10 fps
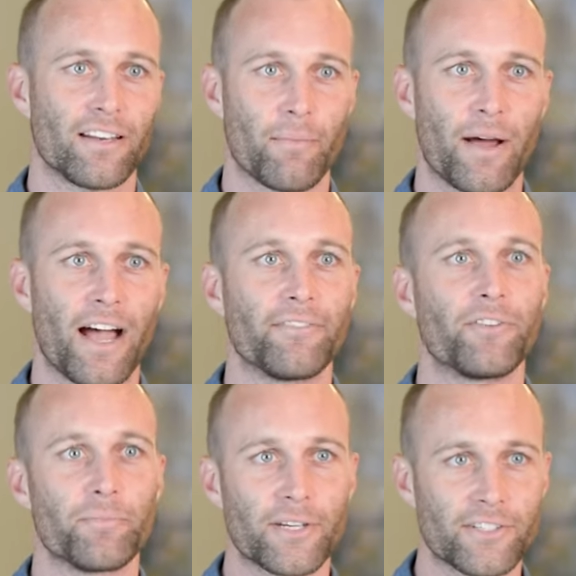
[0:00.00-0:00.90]
not my
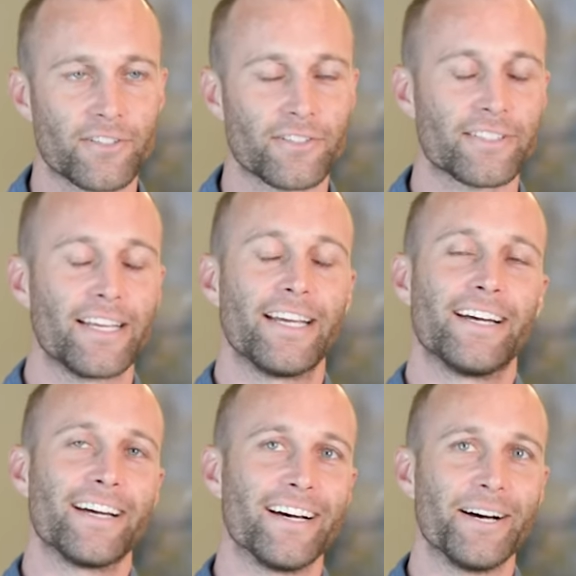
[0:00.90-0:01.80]
iPhone pictures.
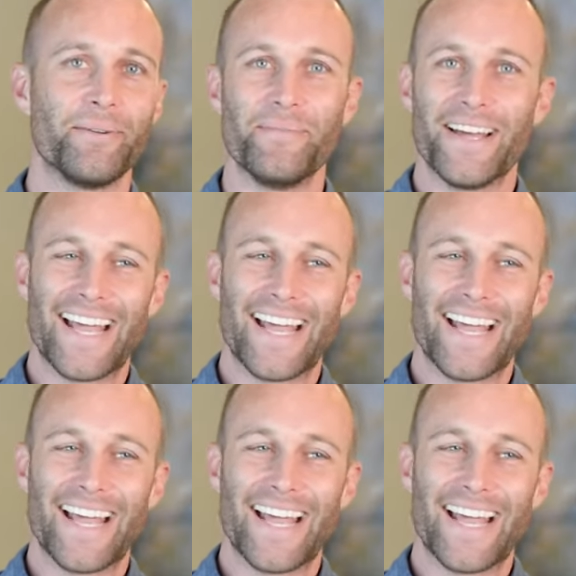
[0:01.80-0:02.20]
Um,